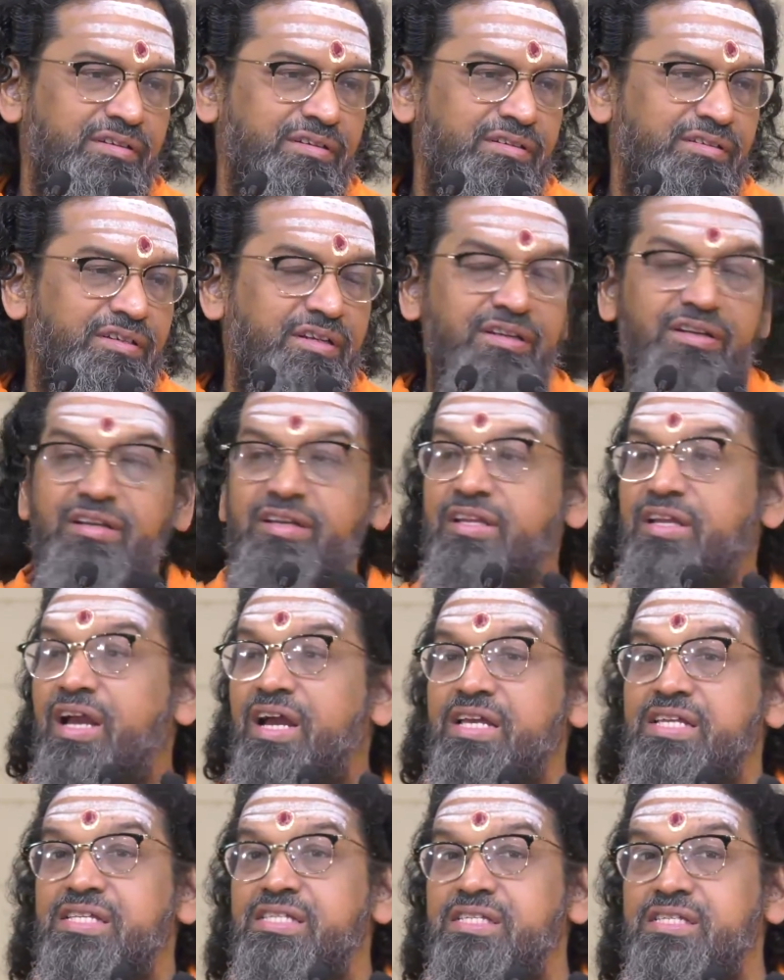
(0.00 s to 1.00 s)
Generally
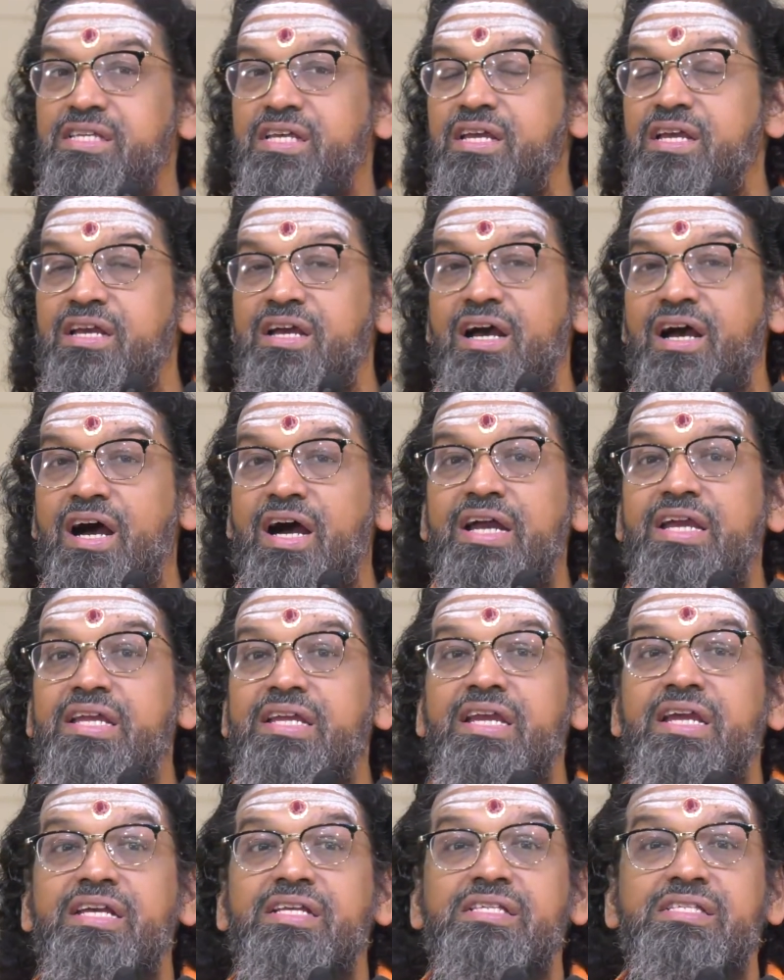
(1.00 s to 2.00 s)
I say I
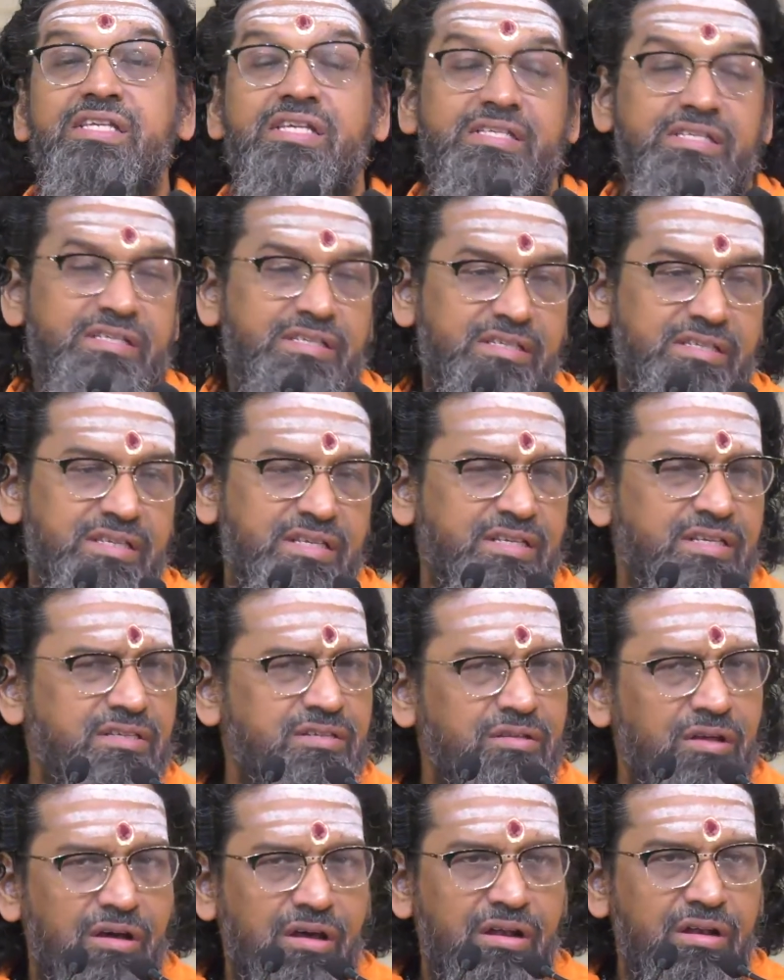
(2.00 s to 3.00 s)
exist. This
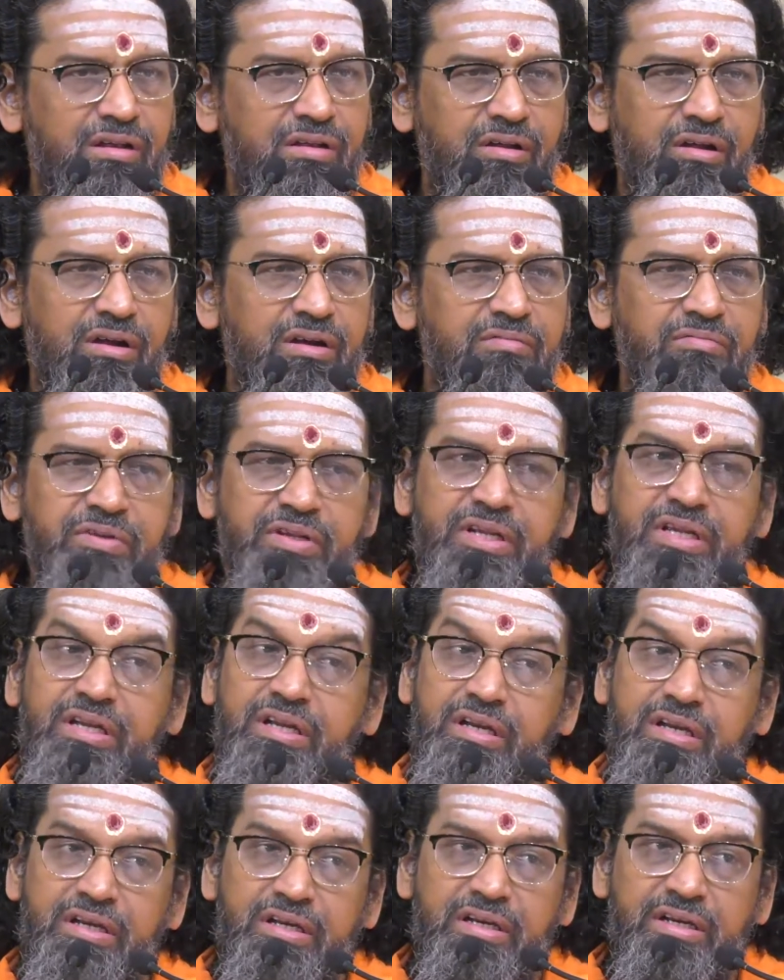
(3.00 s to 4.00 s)
is all not very
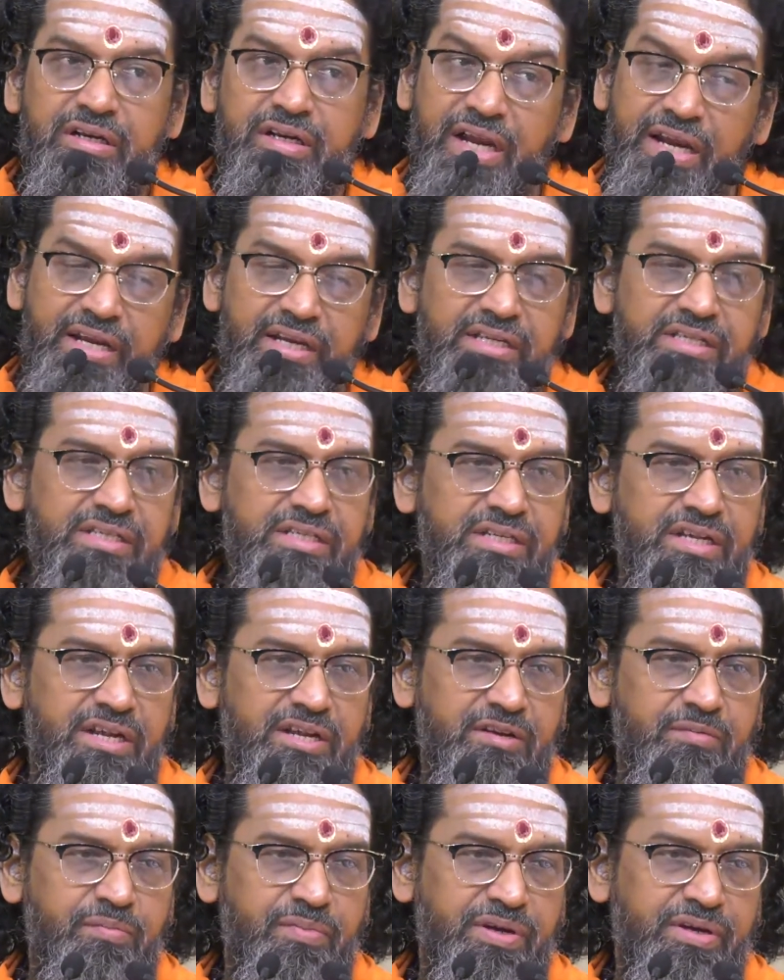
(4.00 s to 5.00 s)
right
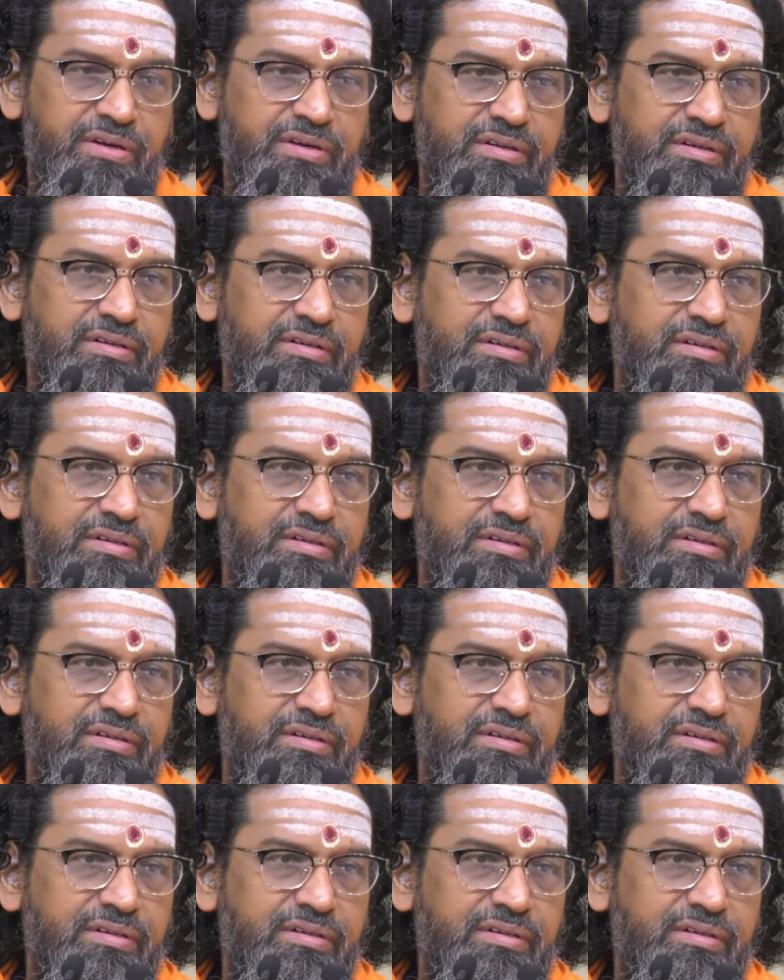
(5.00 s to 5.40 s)
statement.